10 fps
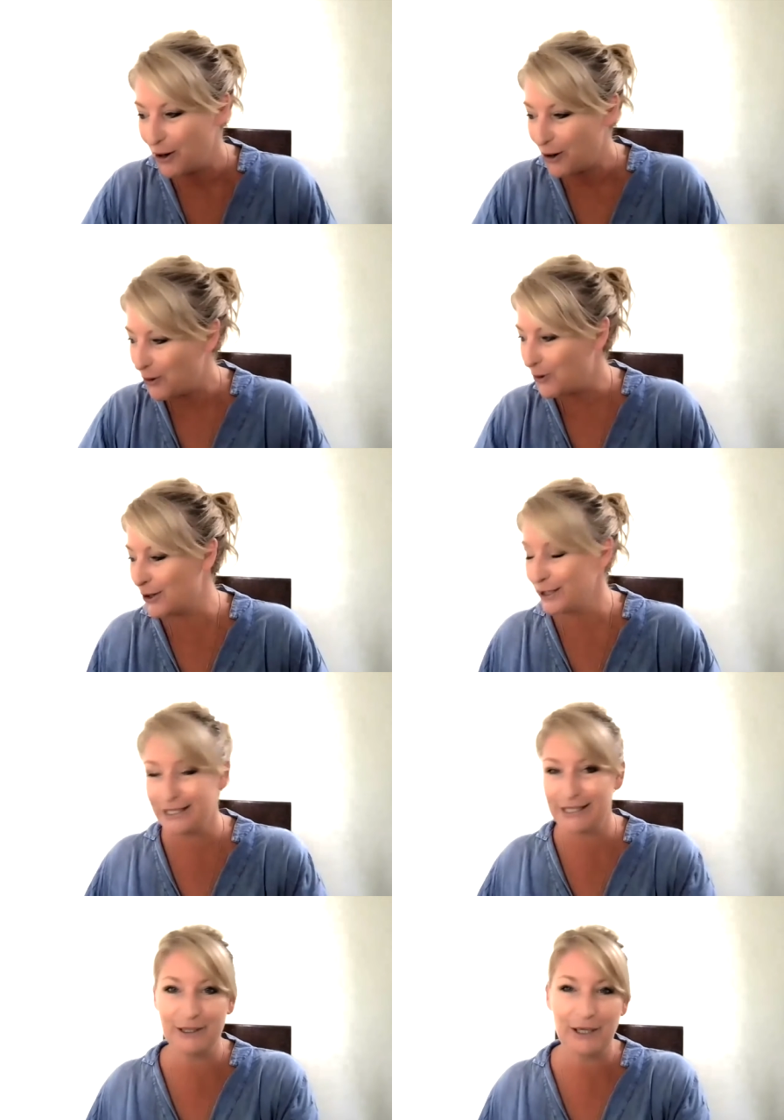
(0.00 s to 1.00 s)

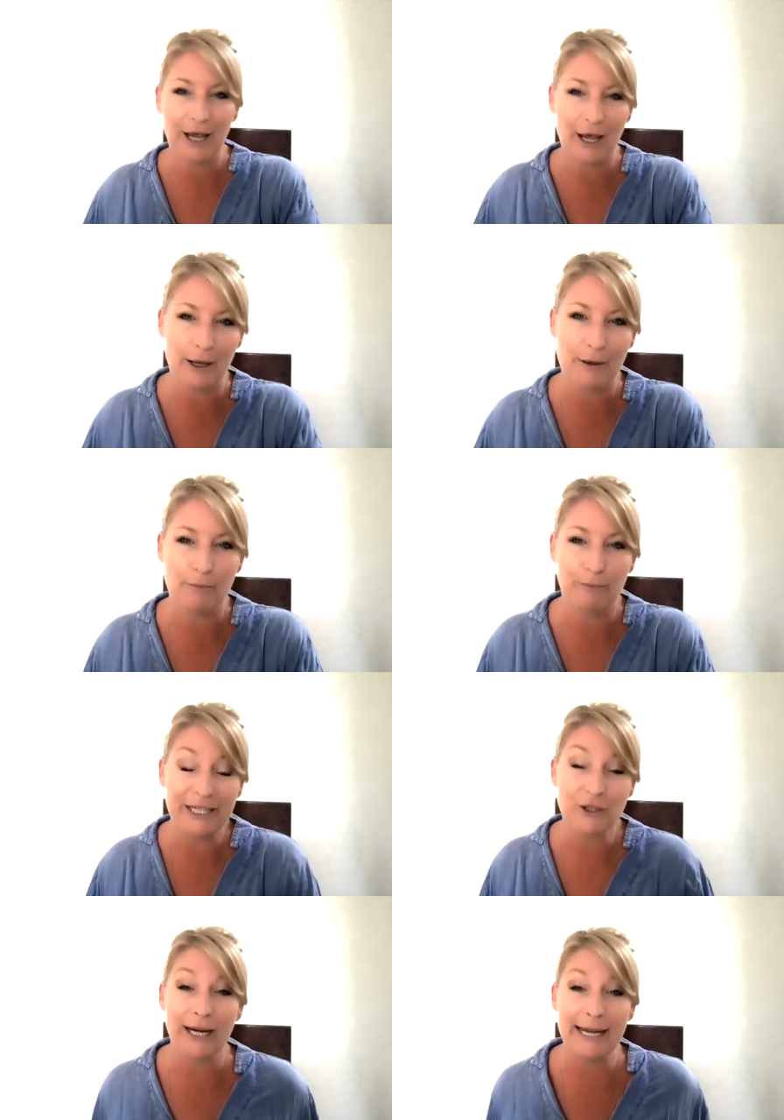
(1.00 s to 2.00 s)
course. By
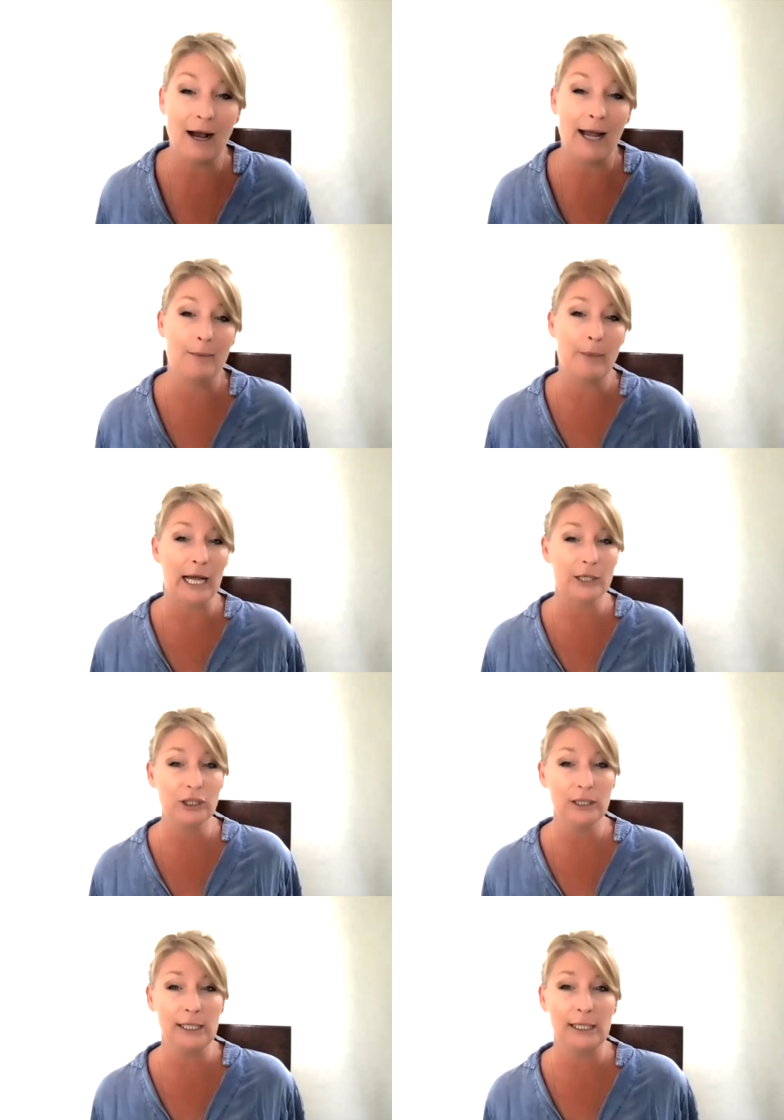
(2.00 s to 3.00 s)
trade, I am
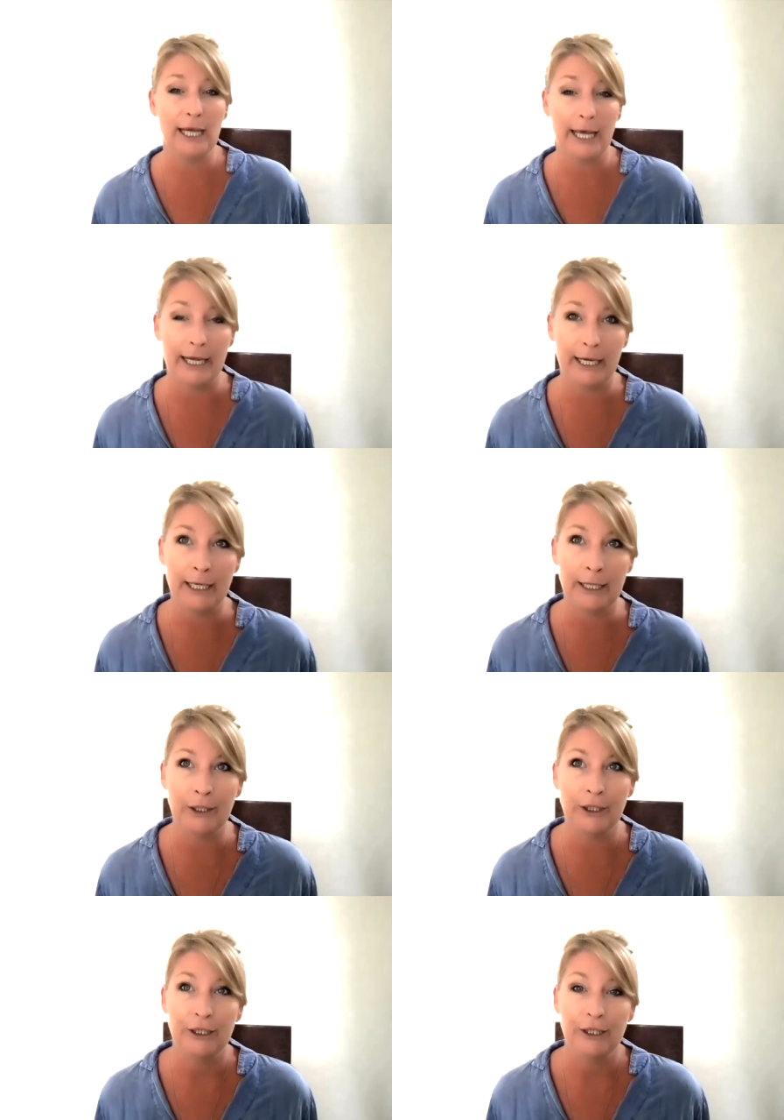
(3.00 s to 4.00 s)
actually a
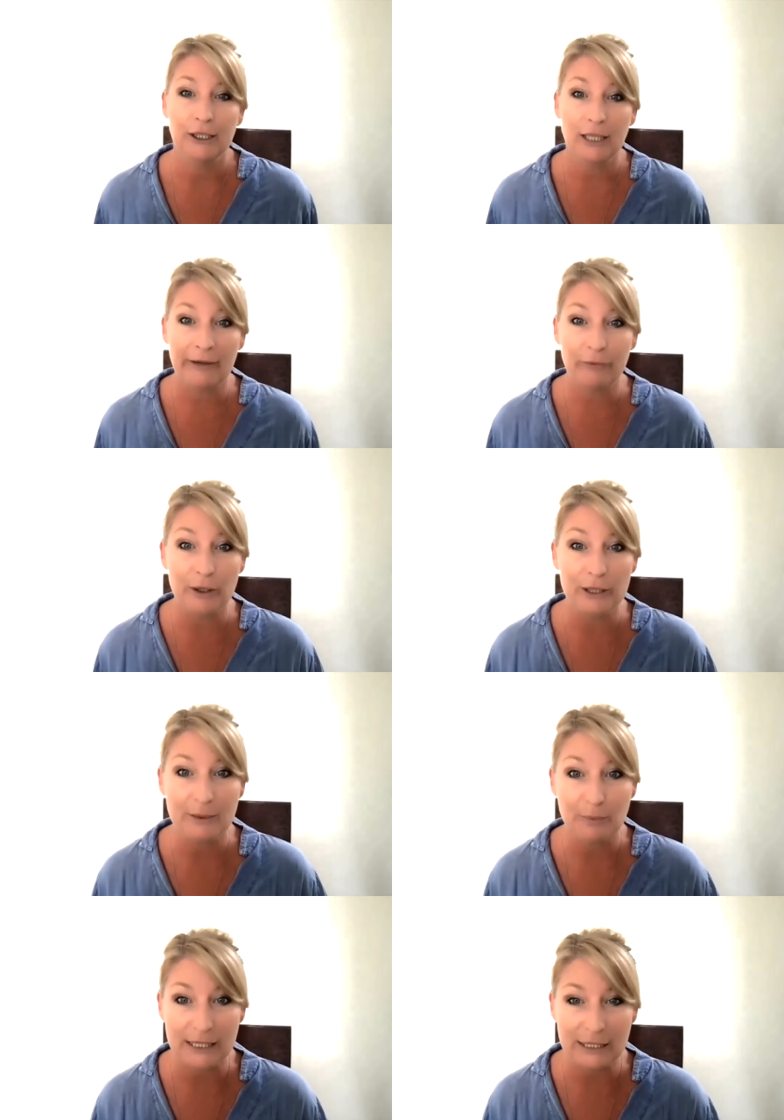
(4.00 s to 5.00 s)
life wellness
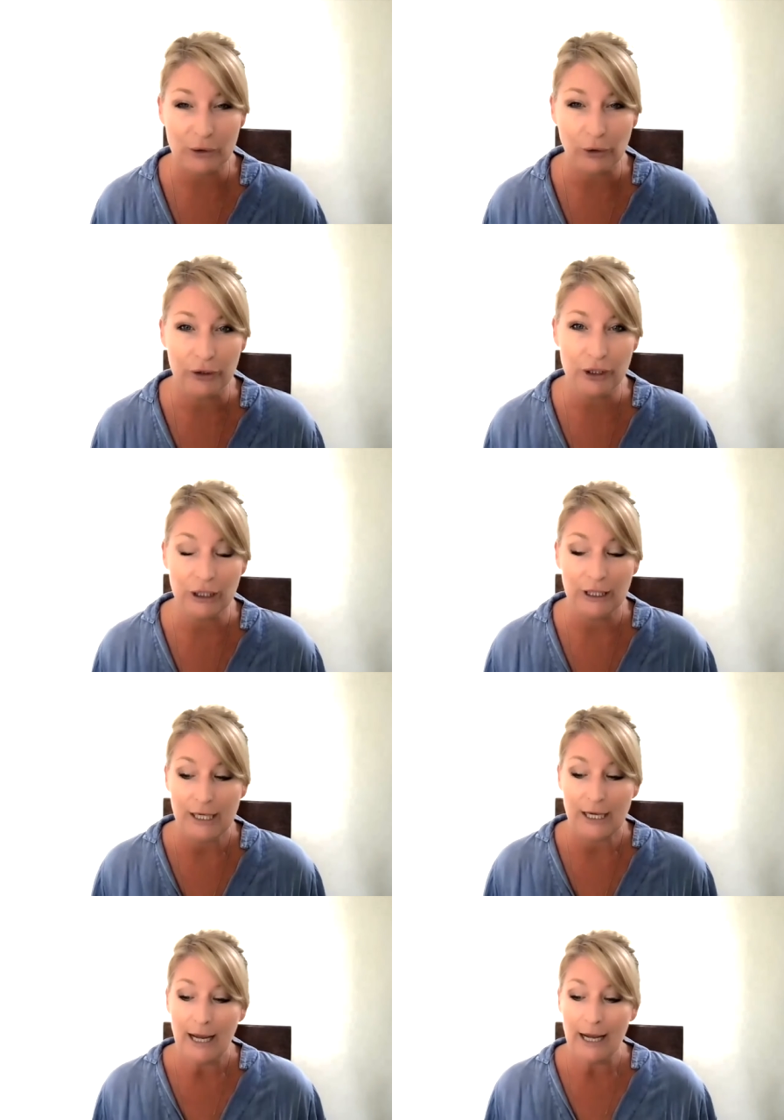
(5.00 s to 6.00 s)
and business coach.
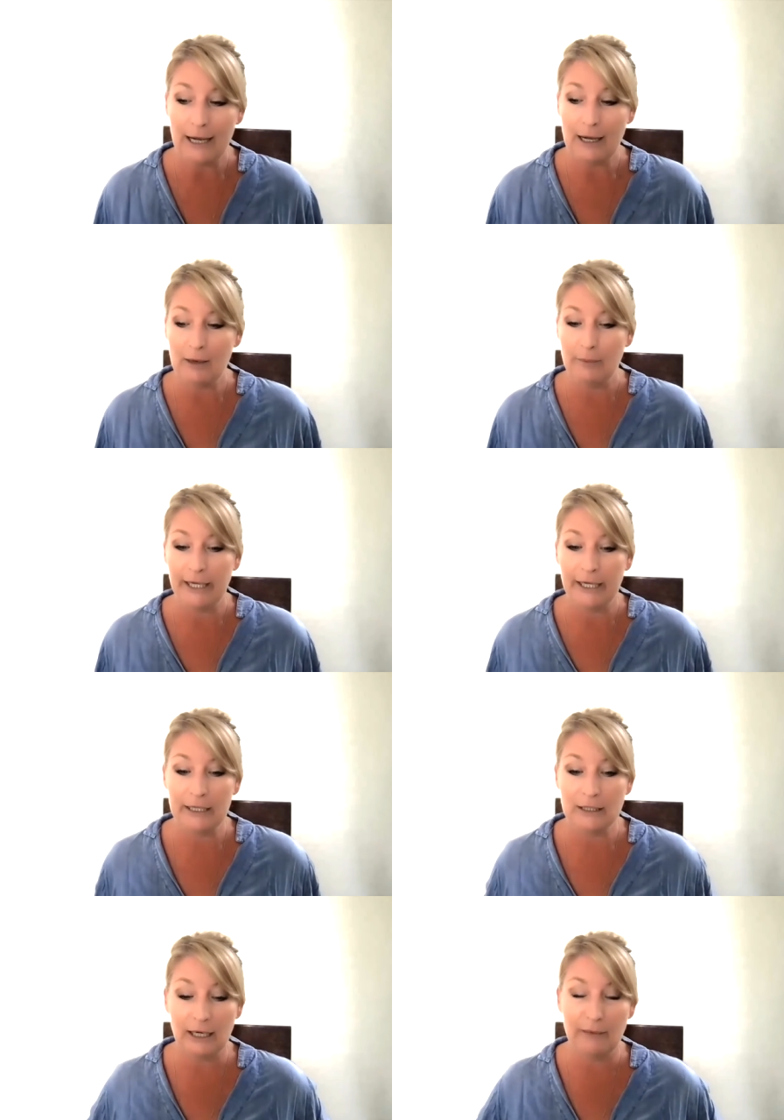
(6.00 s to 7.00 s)

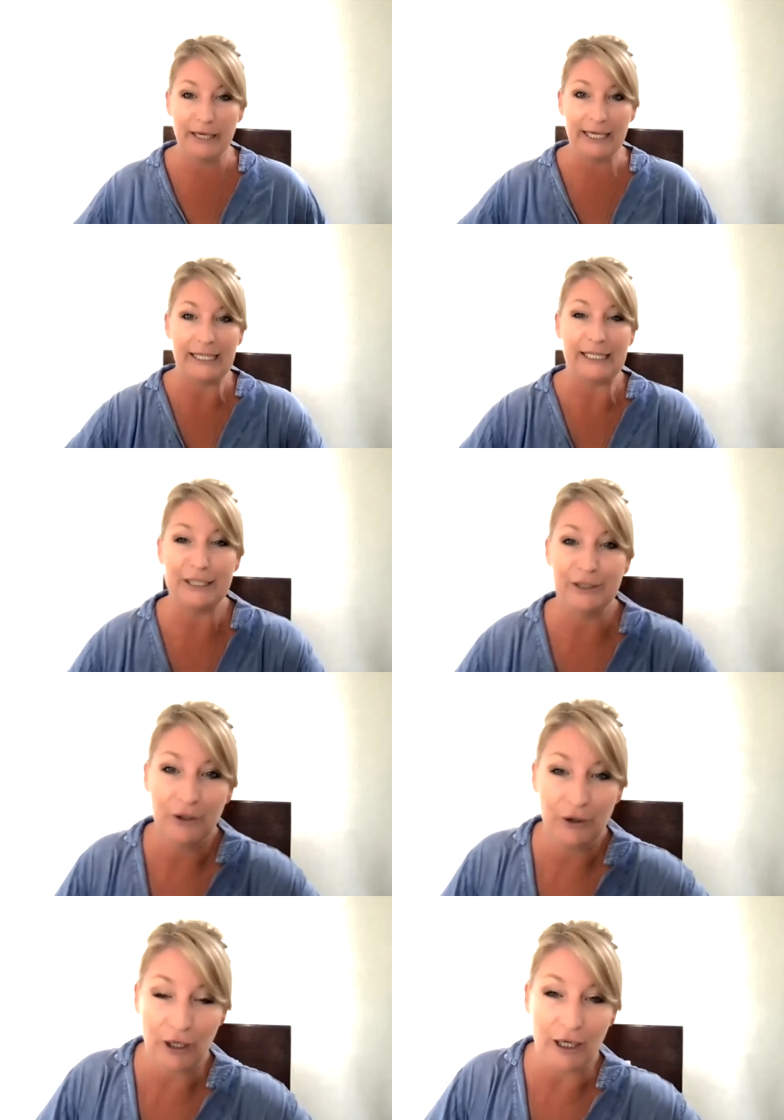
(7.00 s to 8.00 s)
And I met Ian
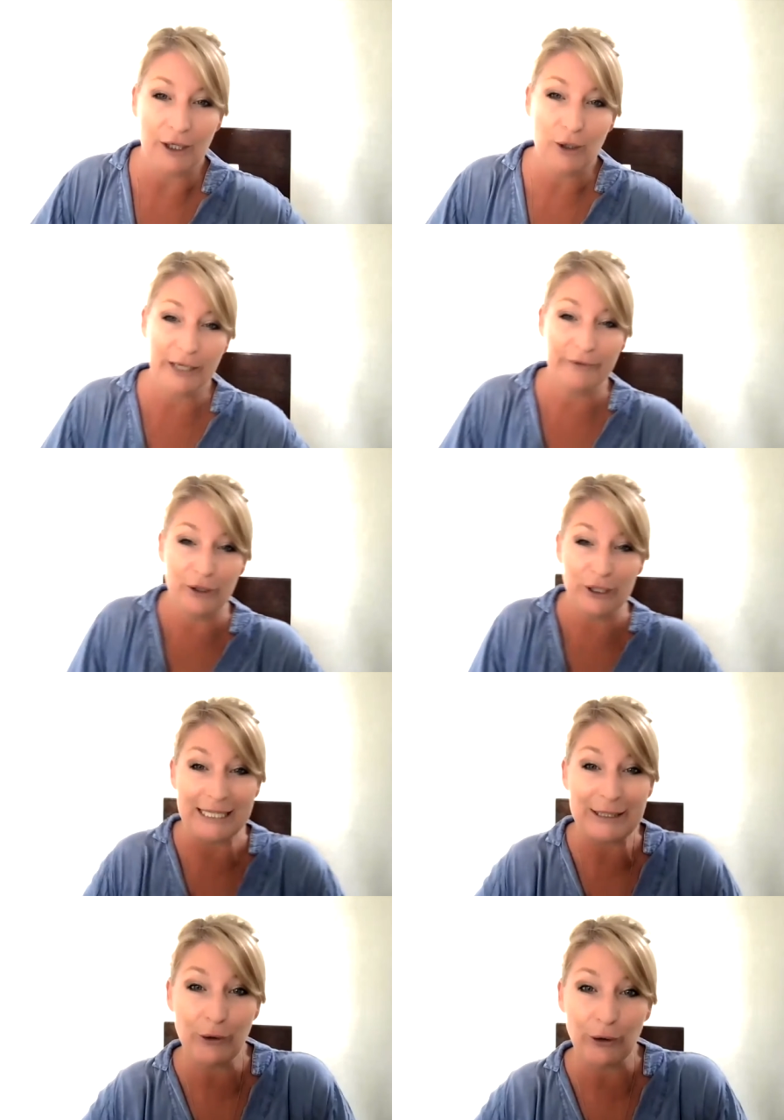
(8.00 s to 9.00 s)
quite a few
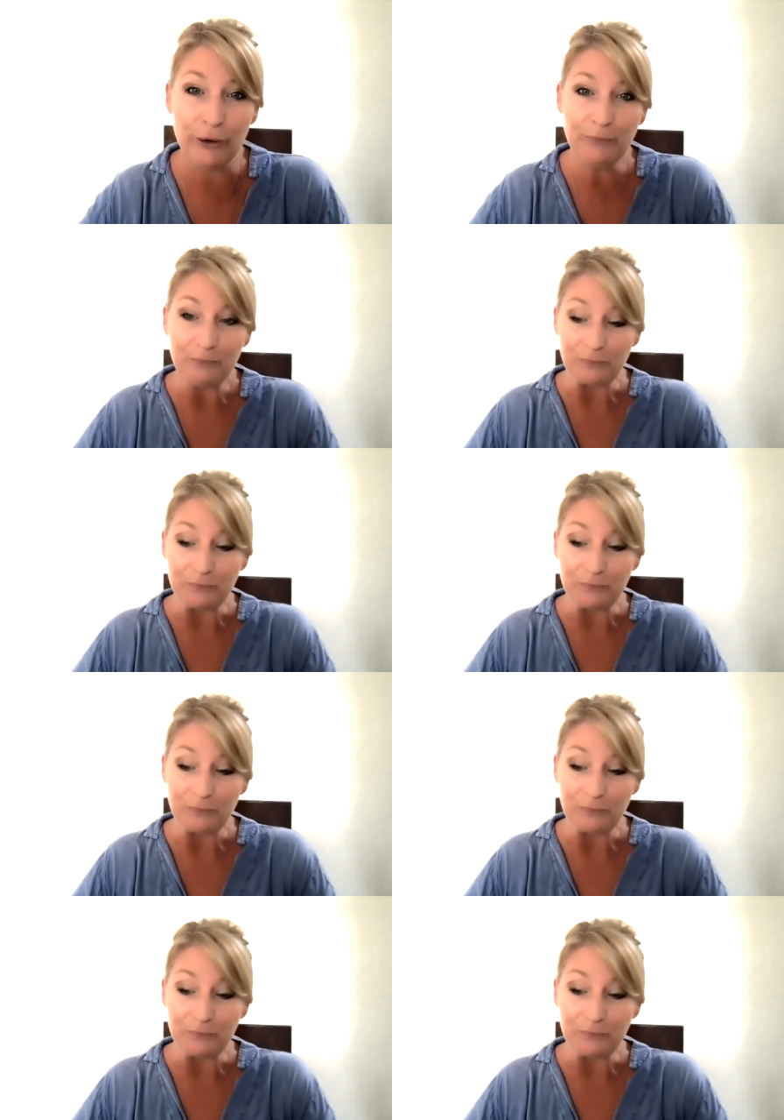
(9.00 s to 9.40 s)
years ago,